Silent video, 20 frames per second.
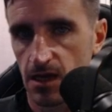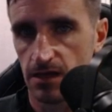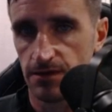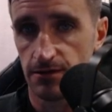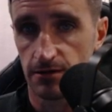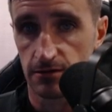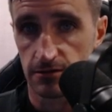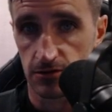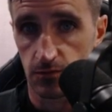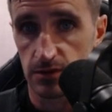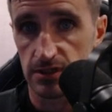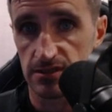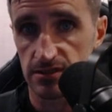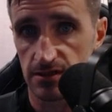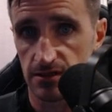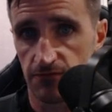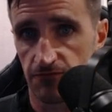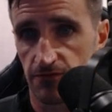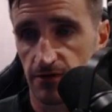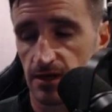And there's a
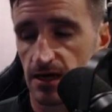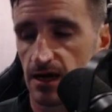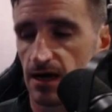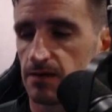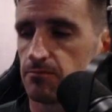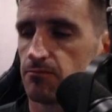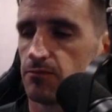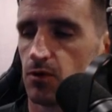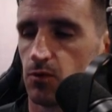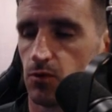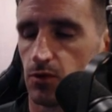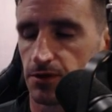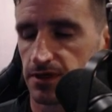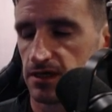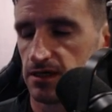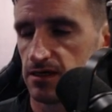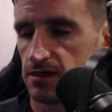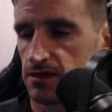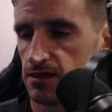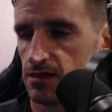reason for that, but we'll
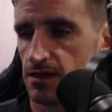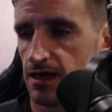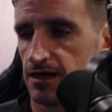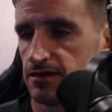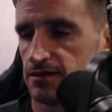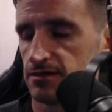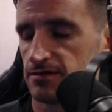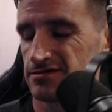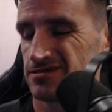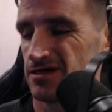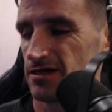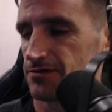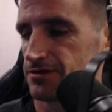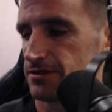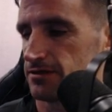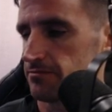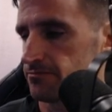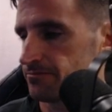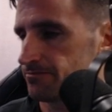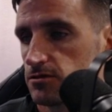get into that in a
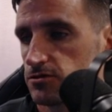second.